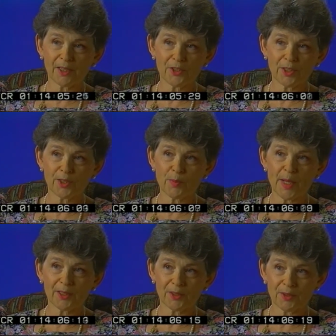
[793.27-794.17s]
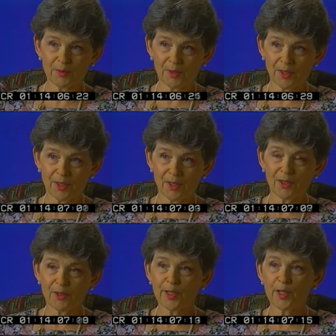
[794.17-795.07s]
She had to go back to her
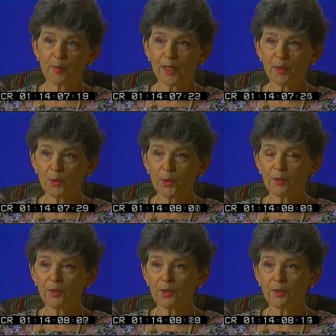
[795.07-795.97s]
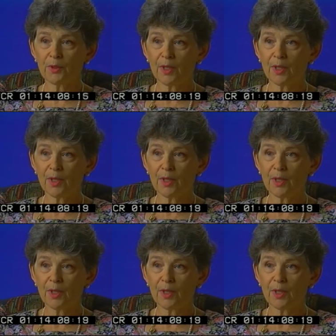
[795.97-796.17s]
narrow-minded point of view.